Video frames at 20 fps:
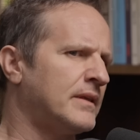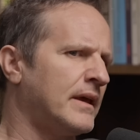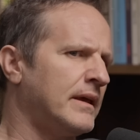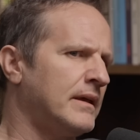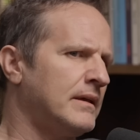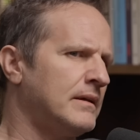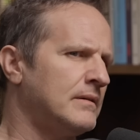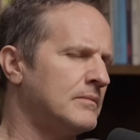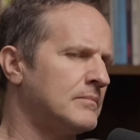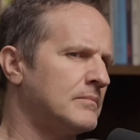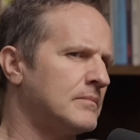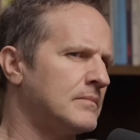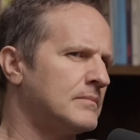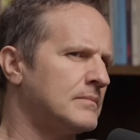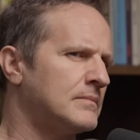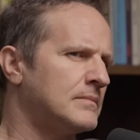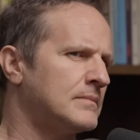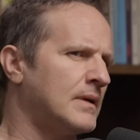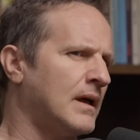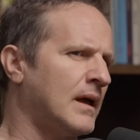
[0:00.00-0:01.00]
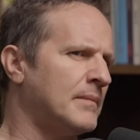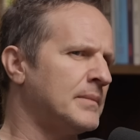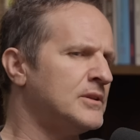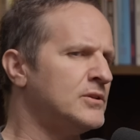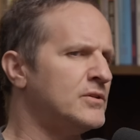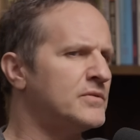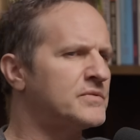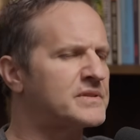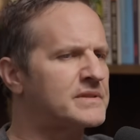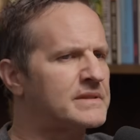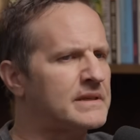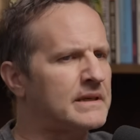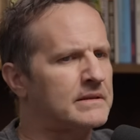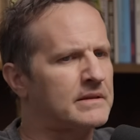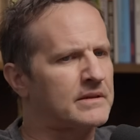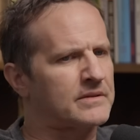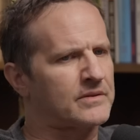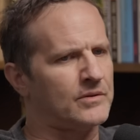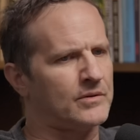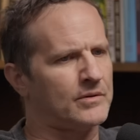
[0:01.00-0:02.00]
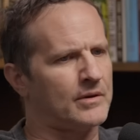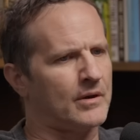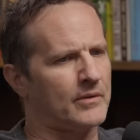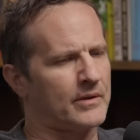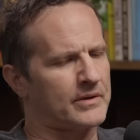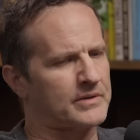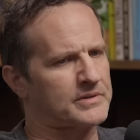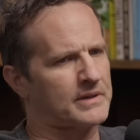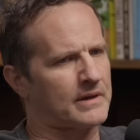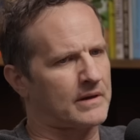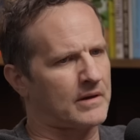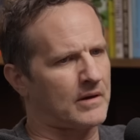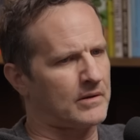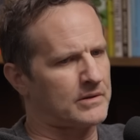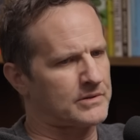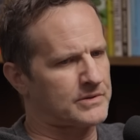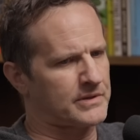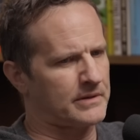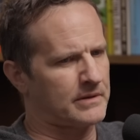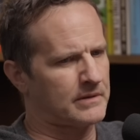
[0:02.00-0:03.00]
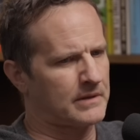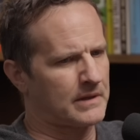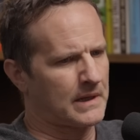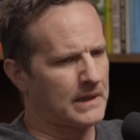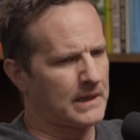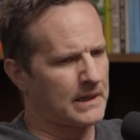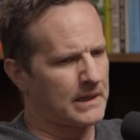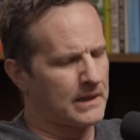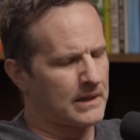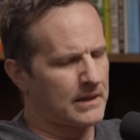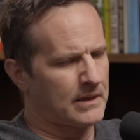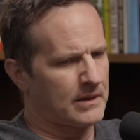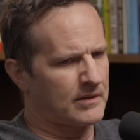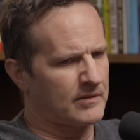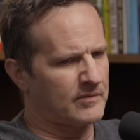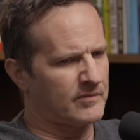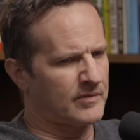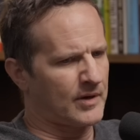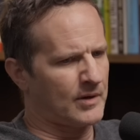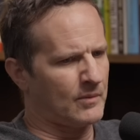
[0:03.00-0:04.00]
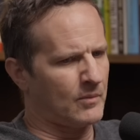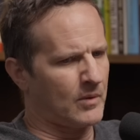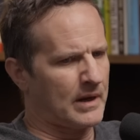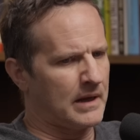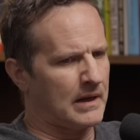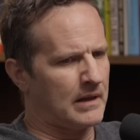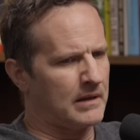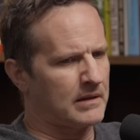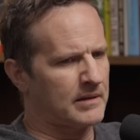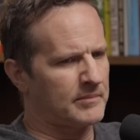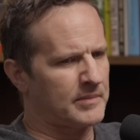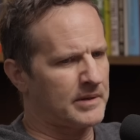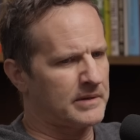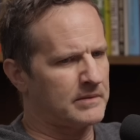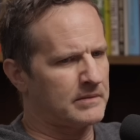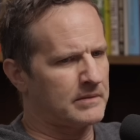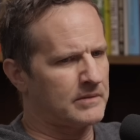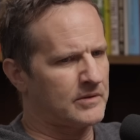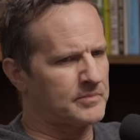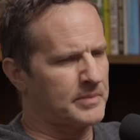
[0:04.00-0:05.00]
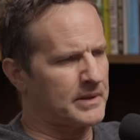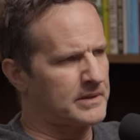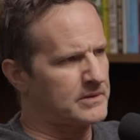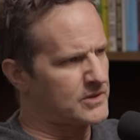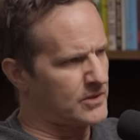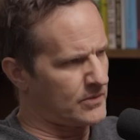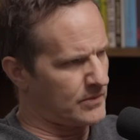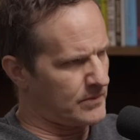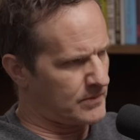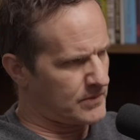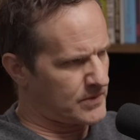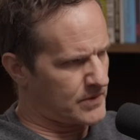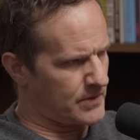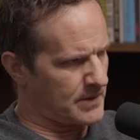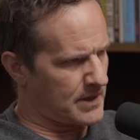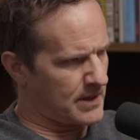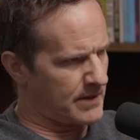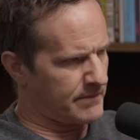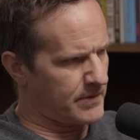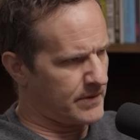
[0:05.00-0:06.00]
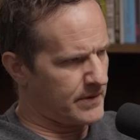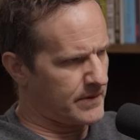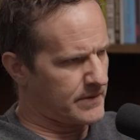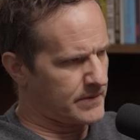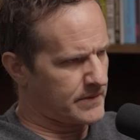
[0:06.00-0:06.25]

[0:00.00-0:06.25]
they, you've seen this, their psychology very well. You spent two and a half years?